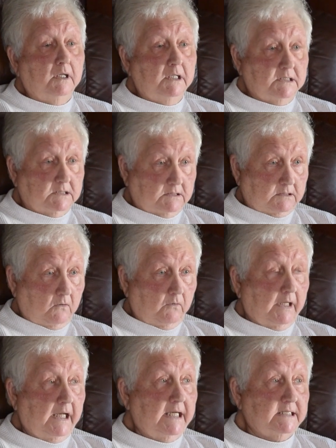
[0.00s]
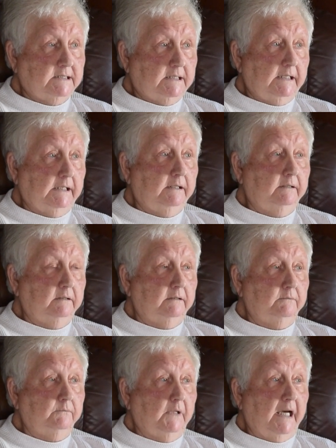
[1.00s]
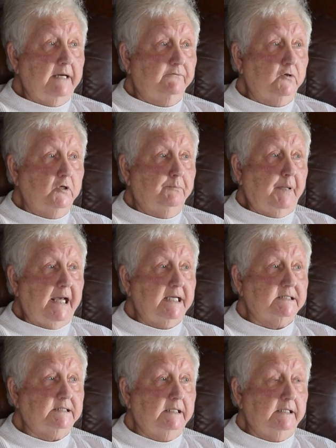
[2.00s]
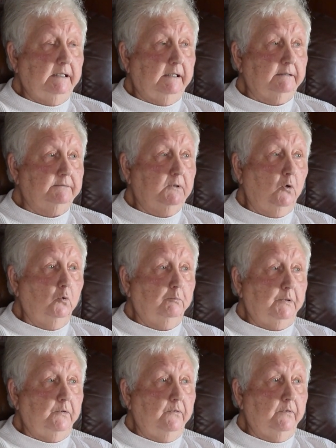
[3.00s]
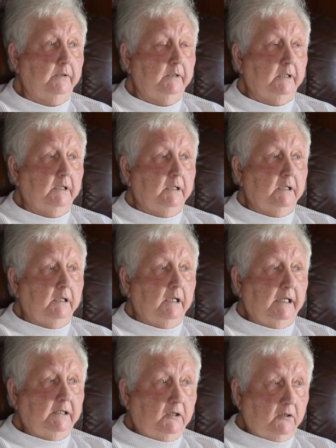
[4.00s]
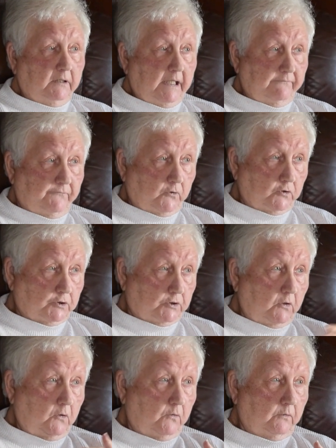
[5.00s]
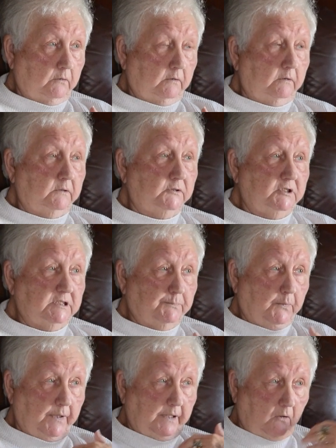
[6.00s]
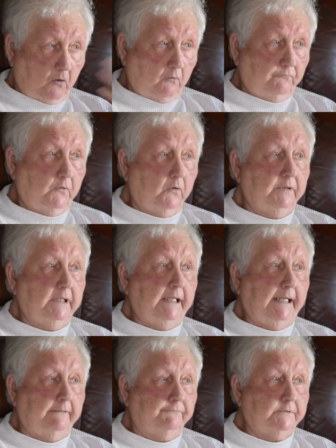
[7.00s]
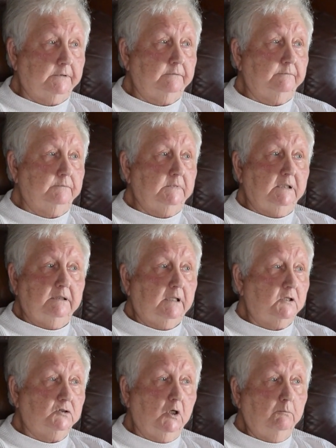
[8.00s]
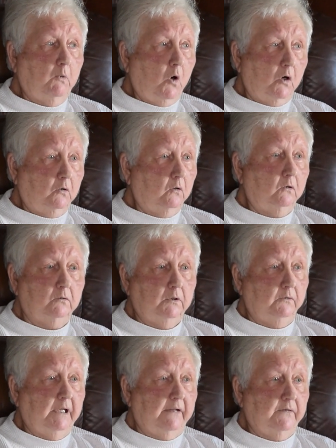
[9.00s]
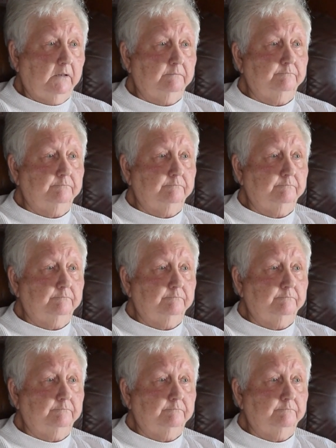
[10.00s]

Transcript: It's on Assateague. After you pass the toll booth and you go to that first turn, she's buried off on the left. There's no marker, no nothing.